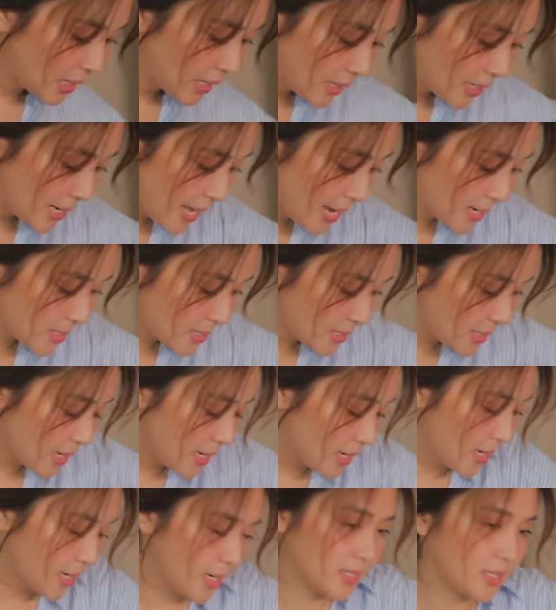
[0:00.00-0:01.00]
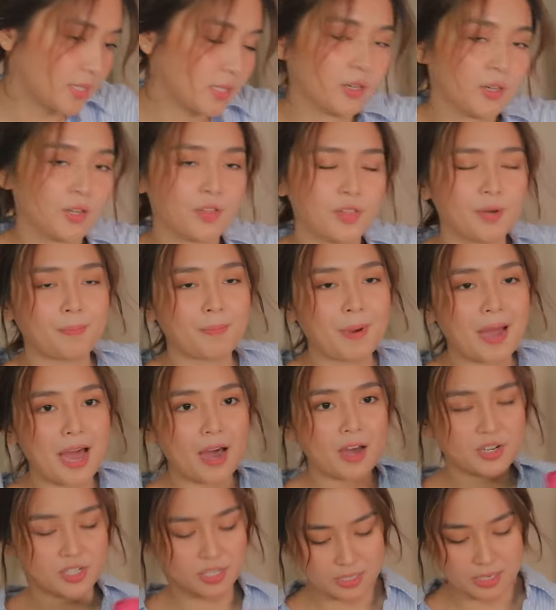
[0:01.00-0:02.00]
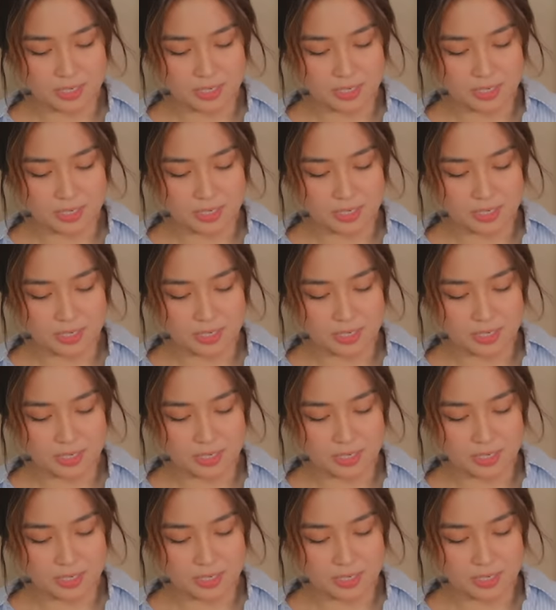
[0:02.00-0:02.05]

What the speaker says: Next is another pouch.